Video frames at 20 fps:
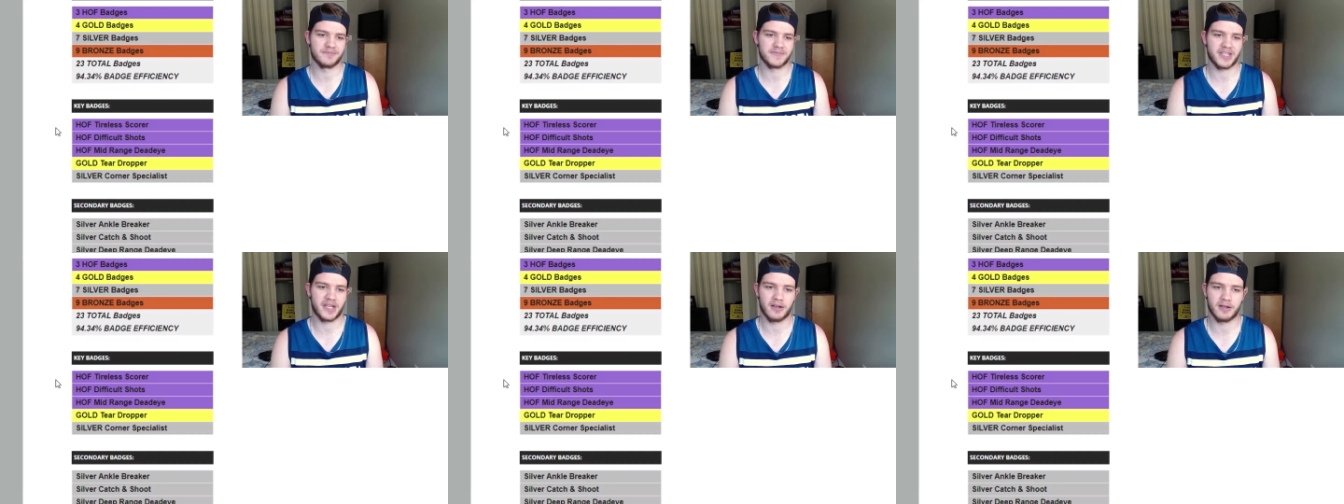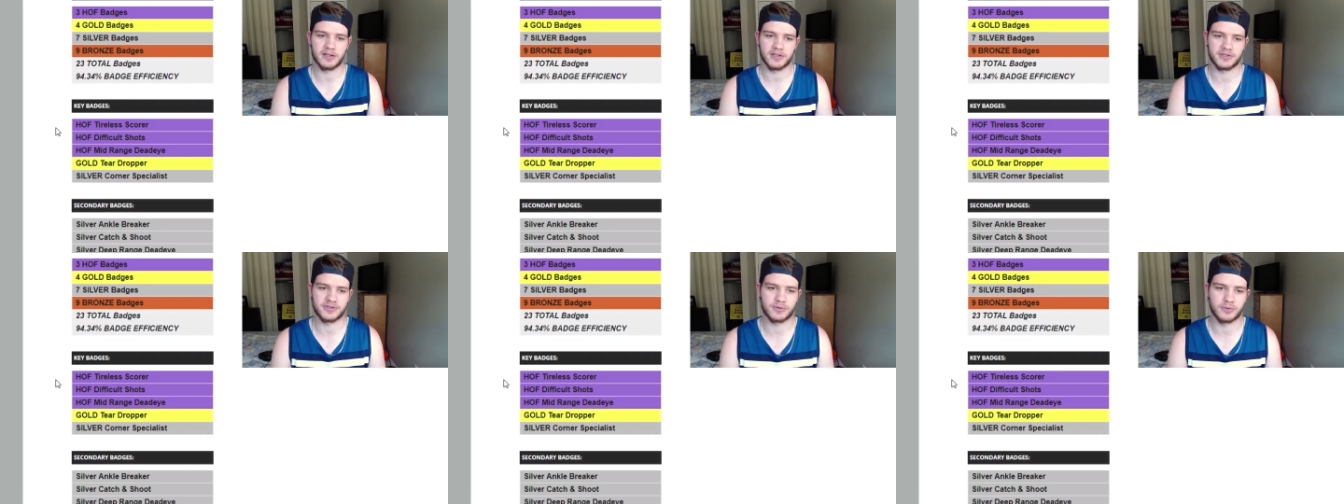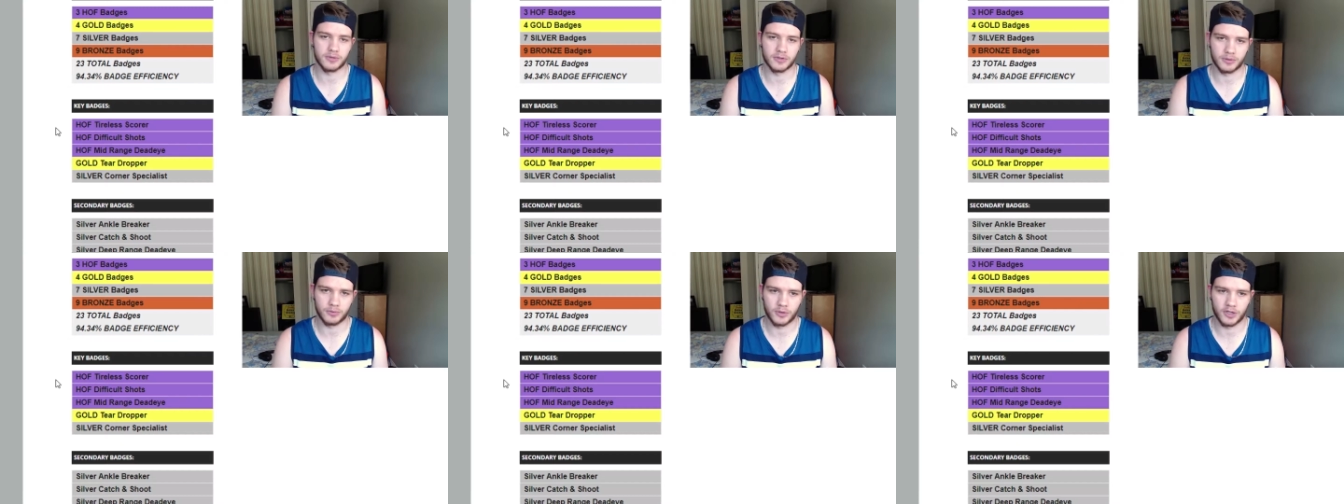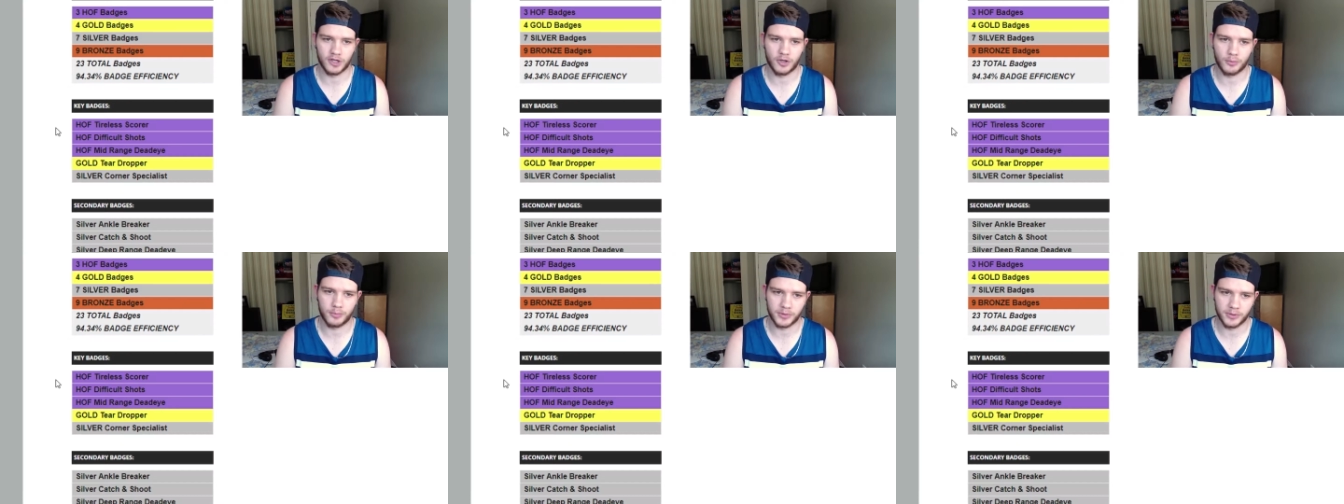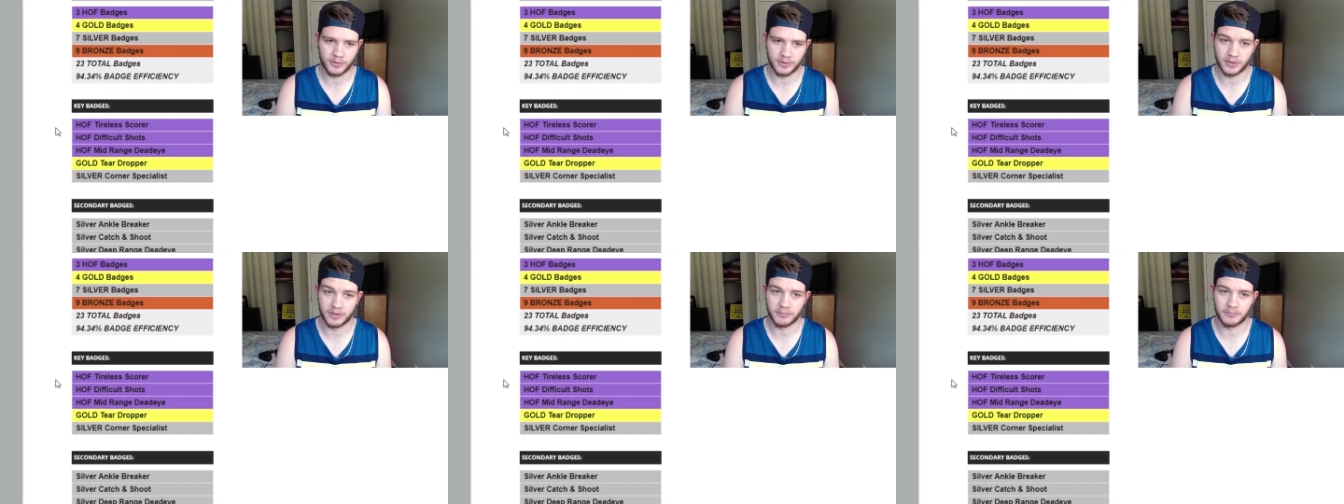tireless score will help
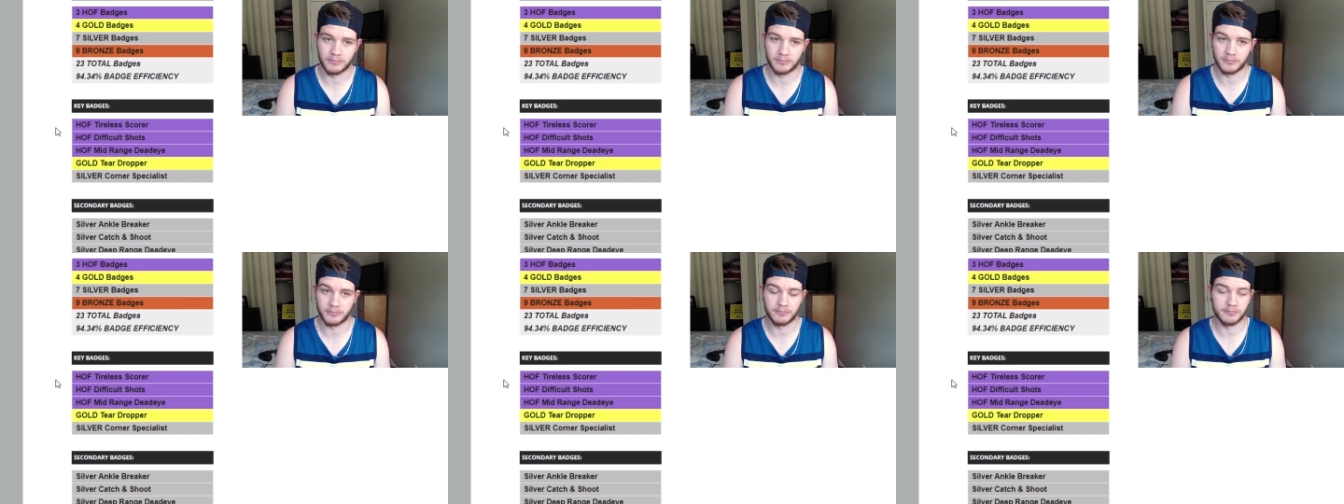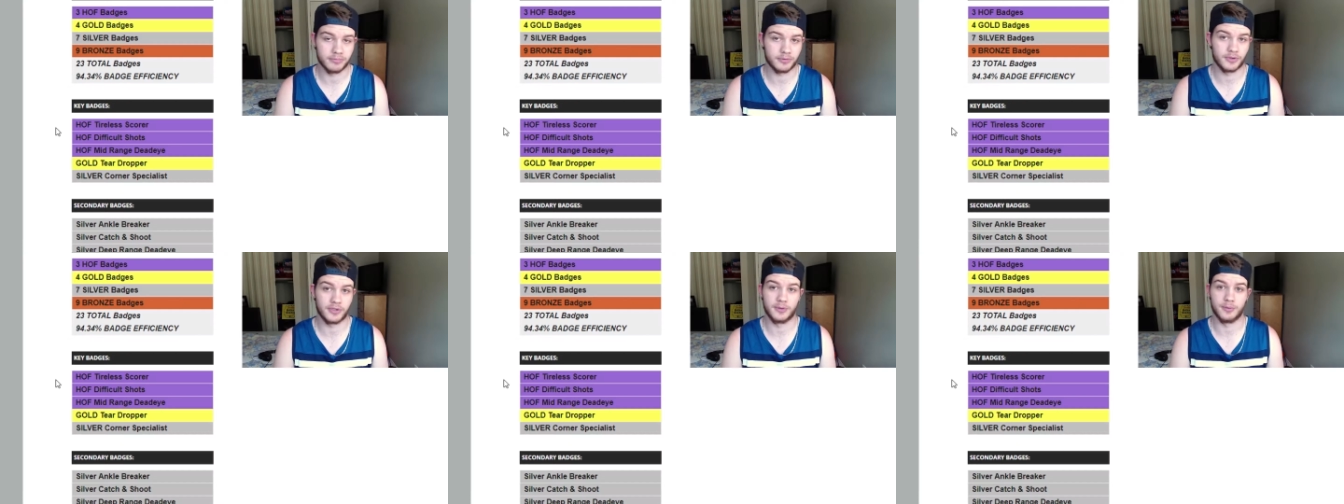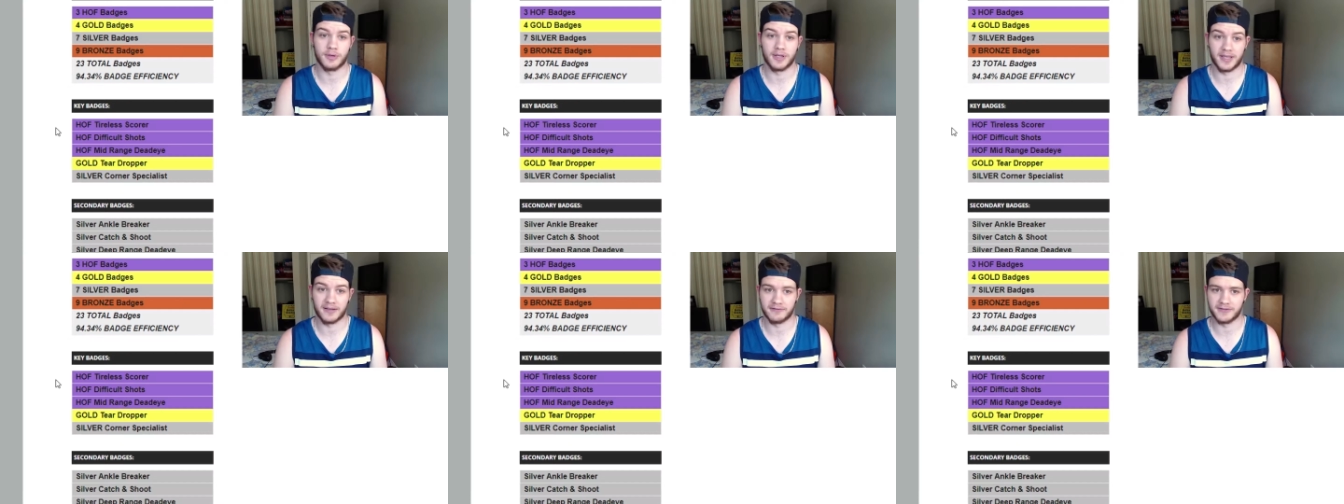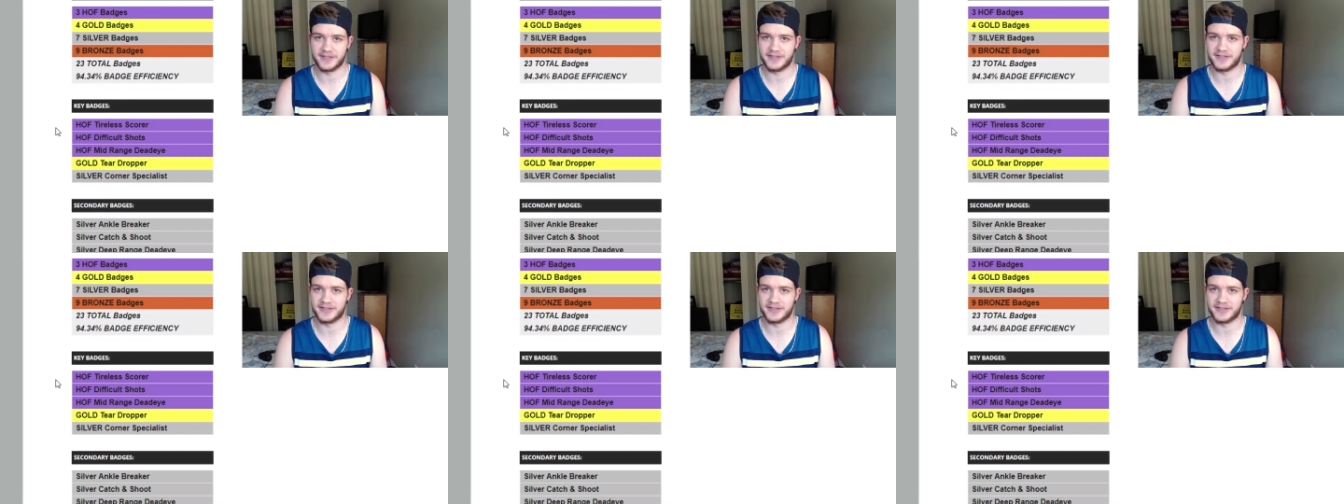you in pretty well every